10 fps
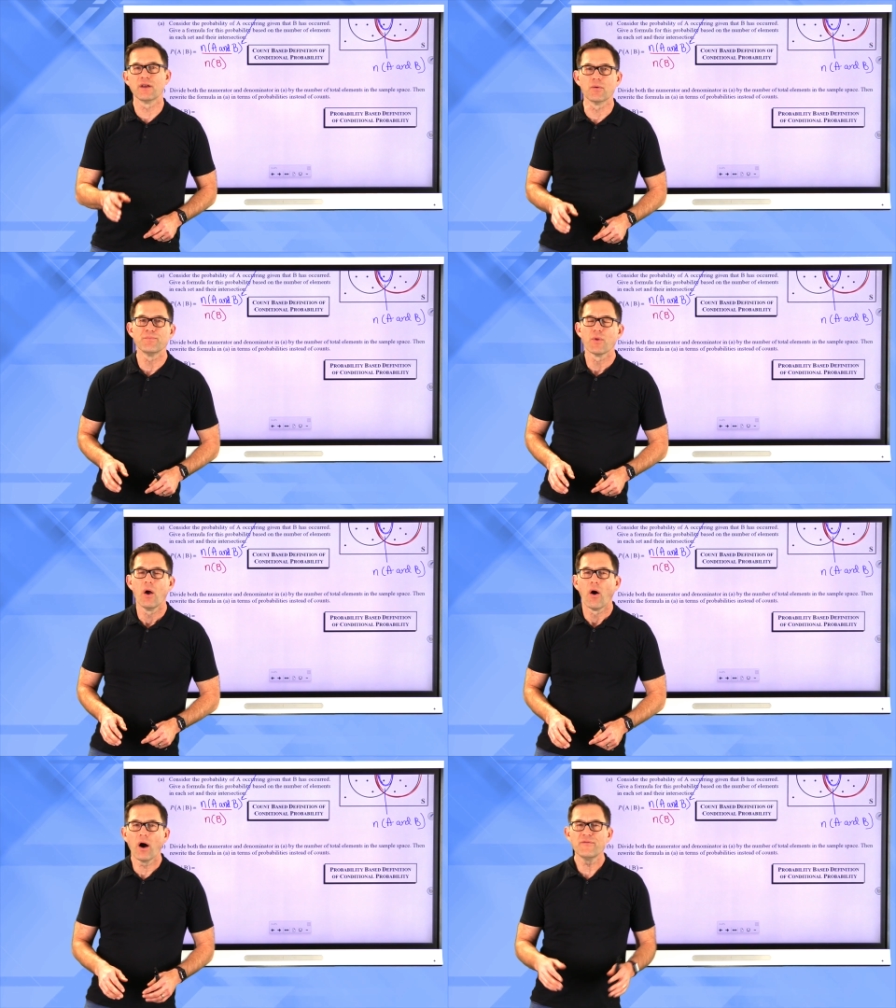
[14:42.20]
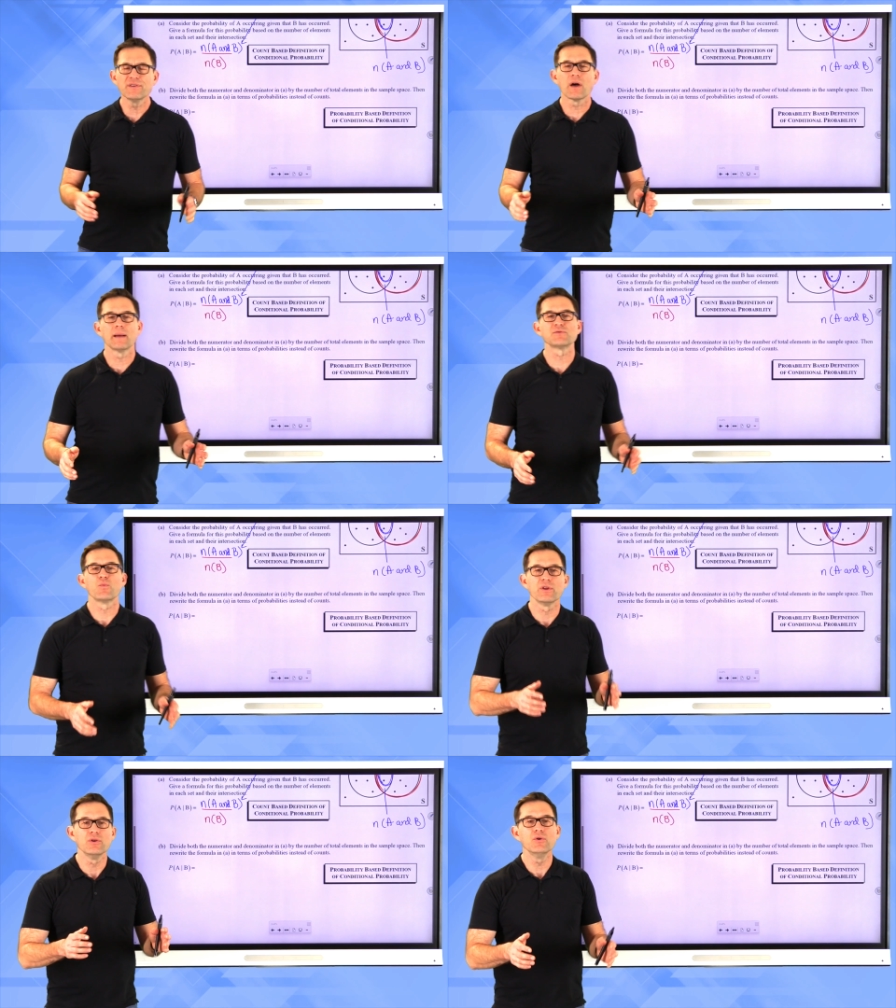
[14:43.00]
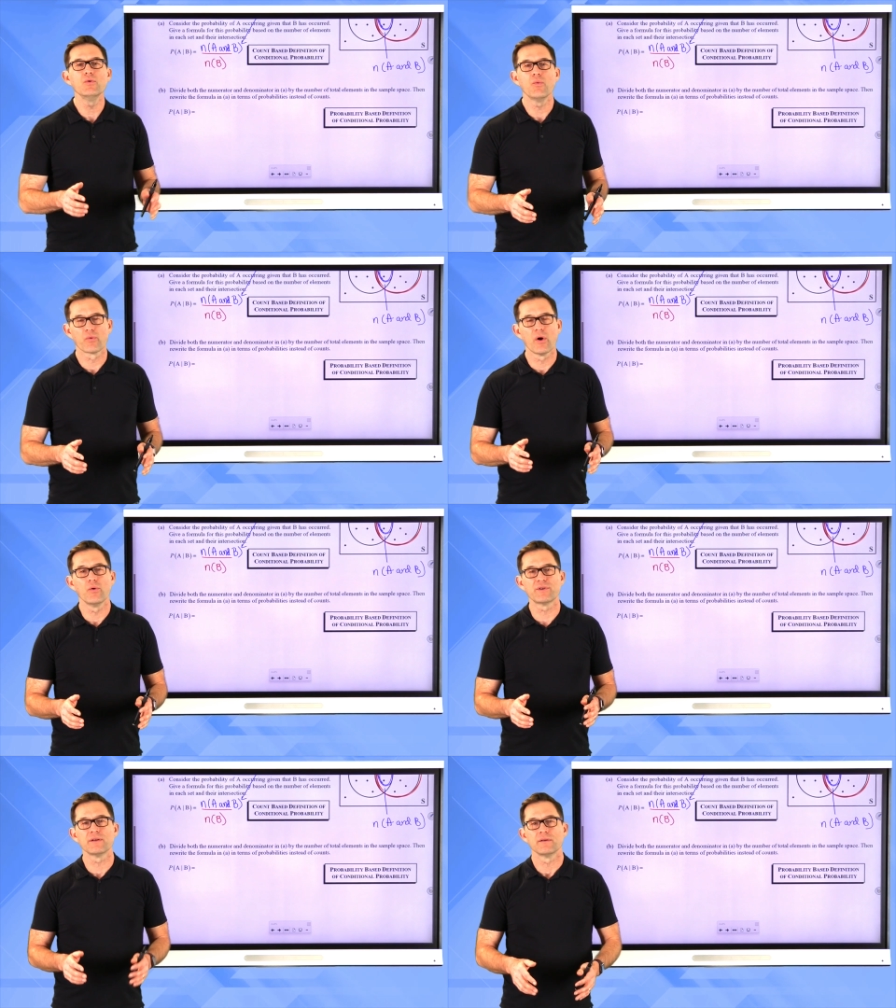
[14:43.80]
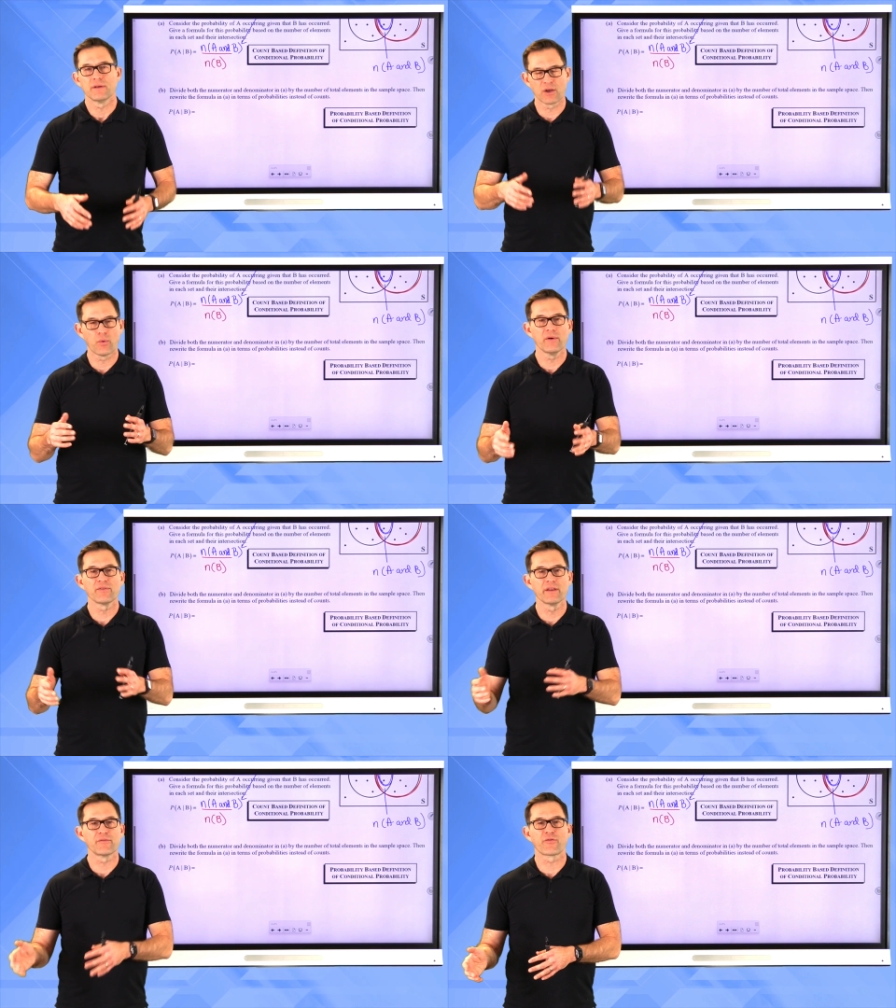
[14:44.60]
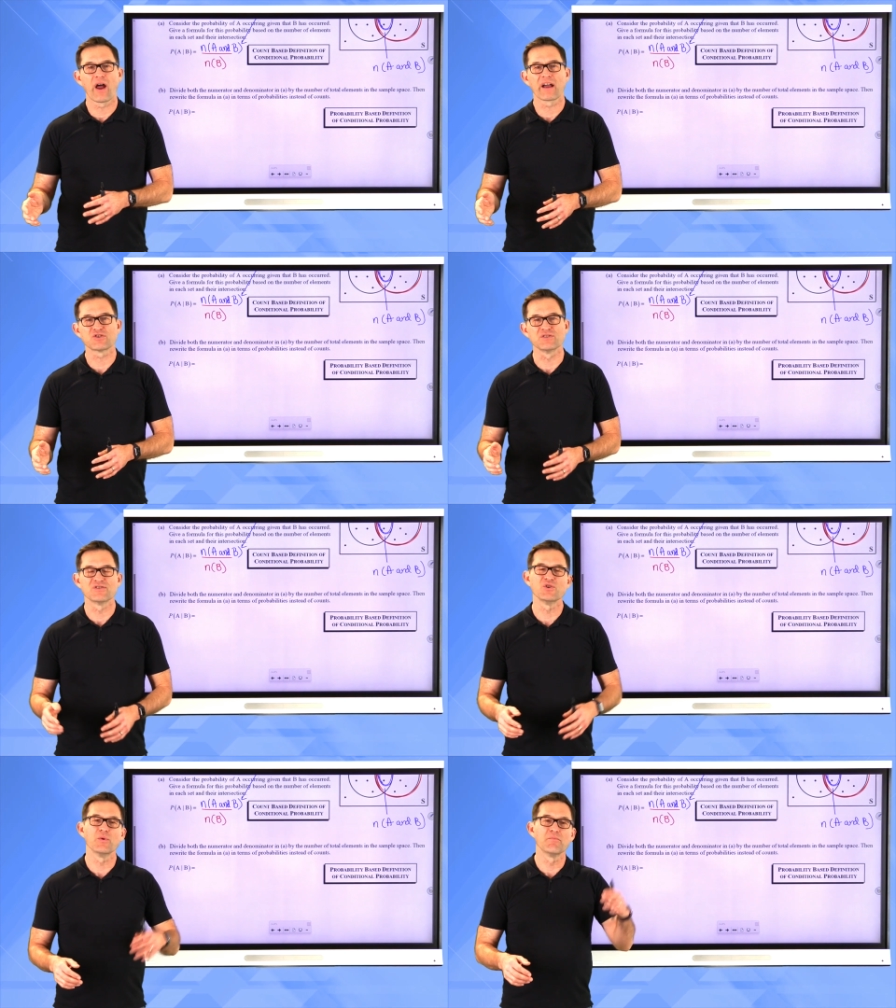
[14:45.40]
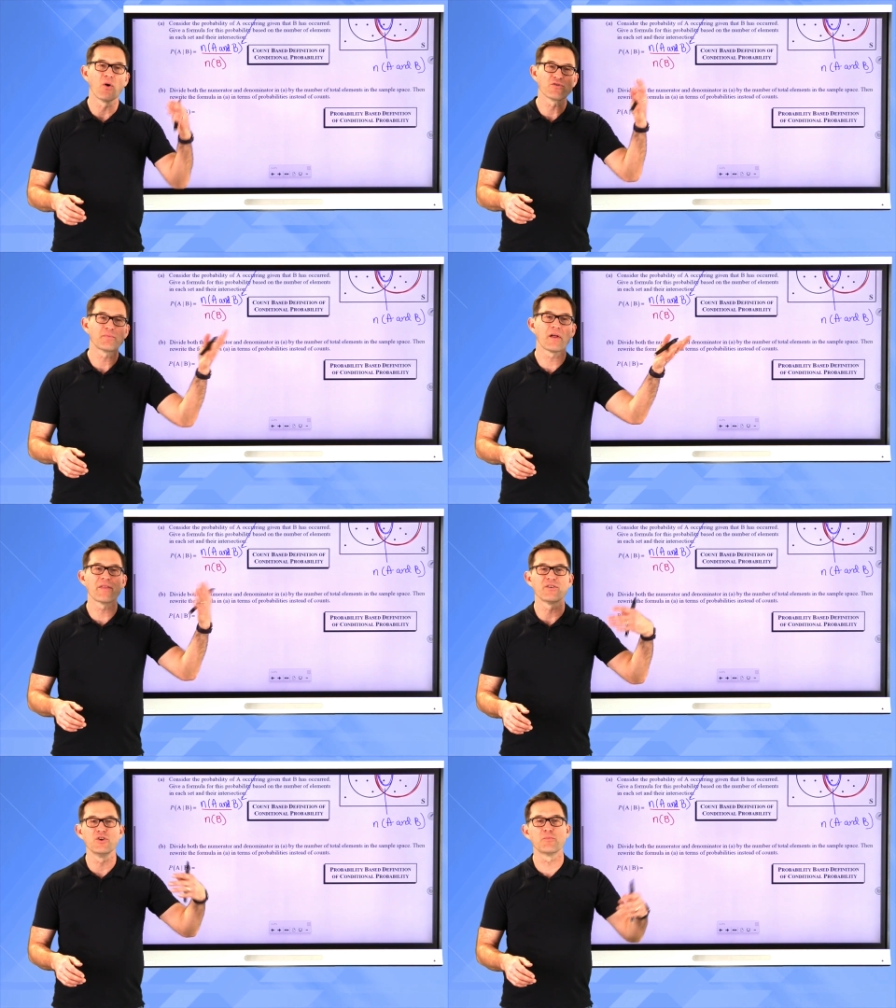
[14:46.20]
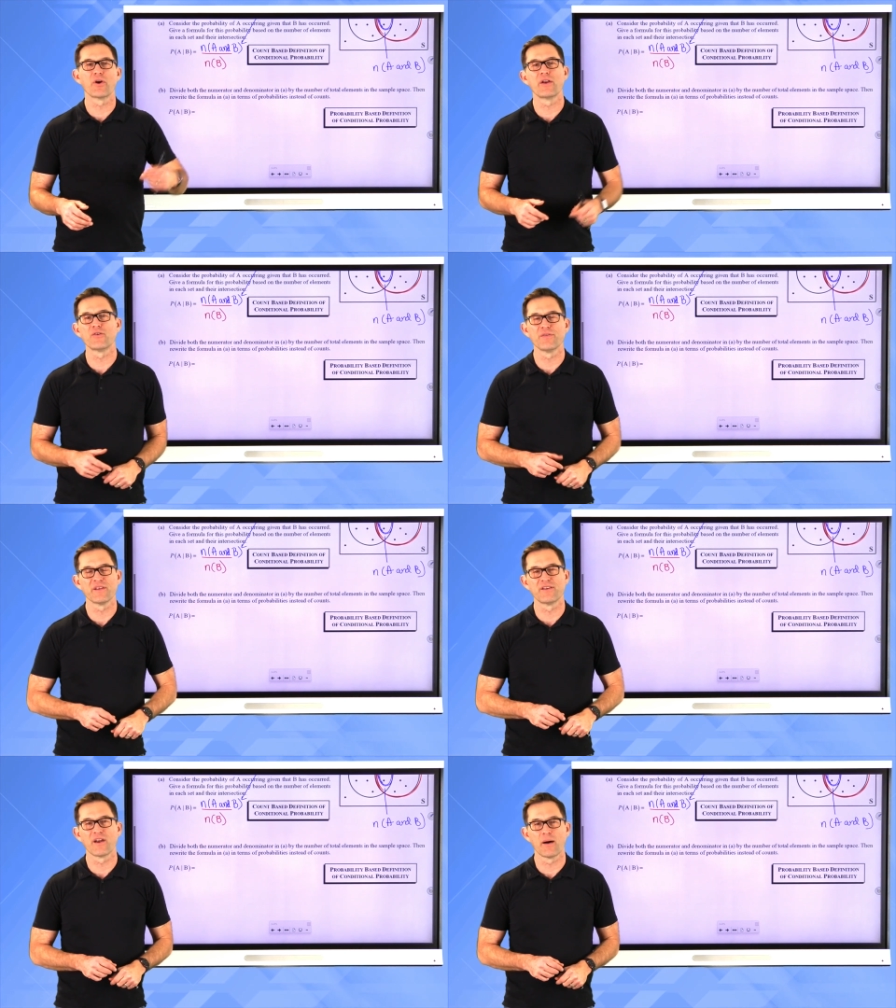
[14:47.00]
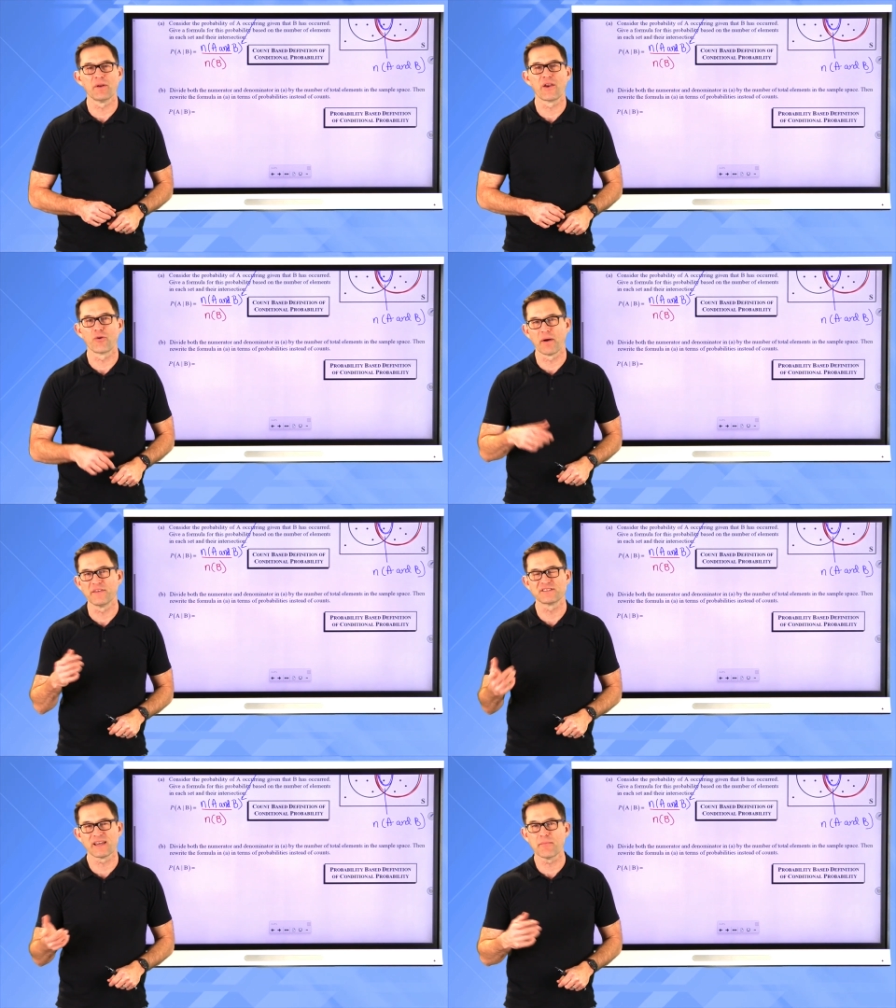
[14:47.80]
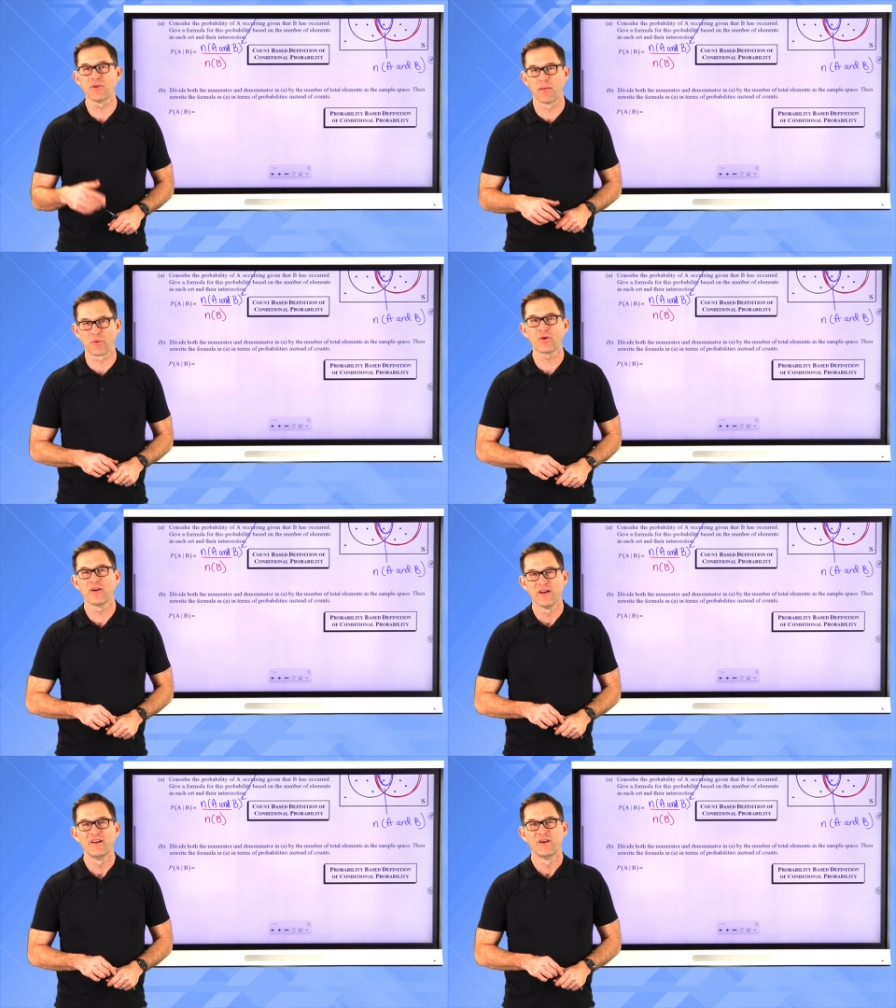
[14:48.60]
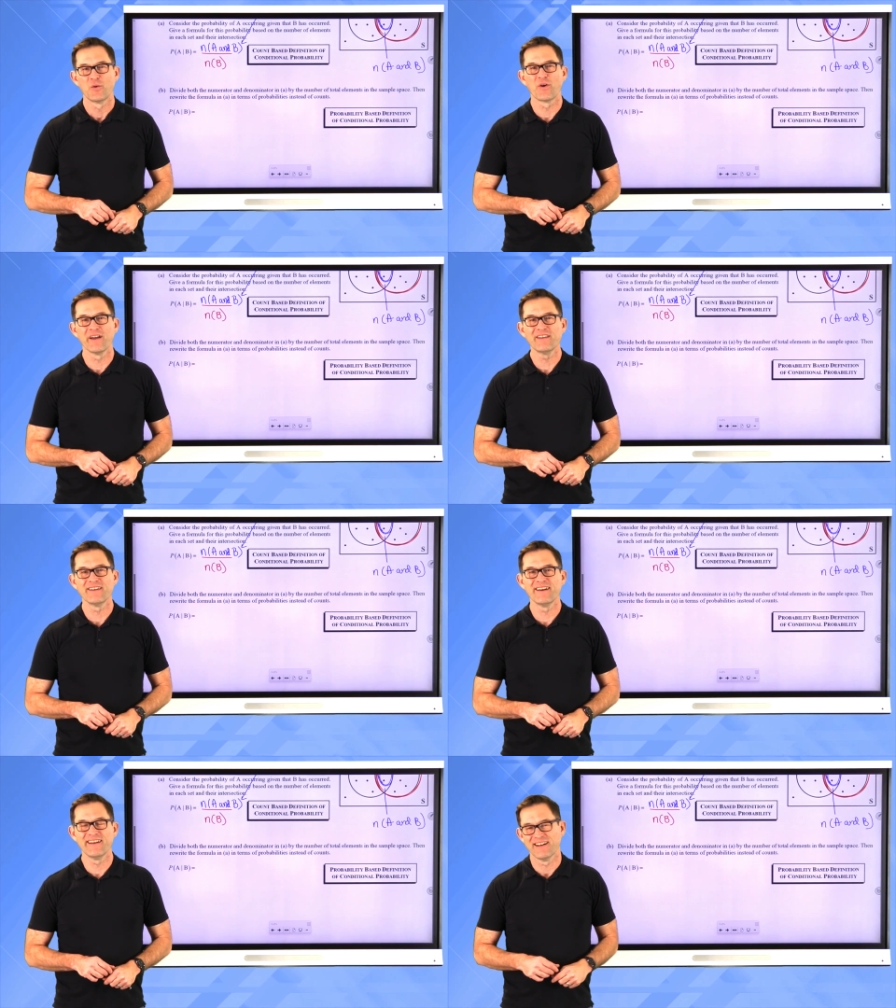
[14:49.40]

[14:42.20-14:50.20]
note, oftentimes when you wrote equivalent fractions, you would multiply the numerator and the denominator by the same number, right?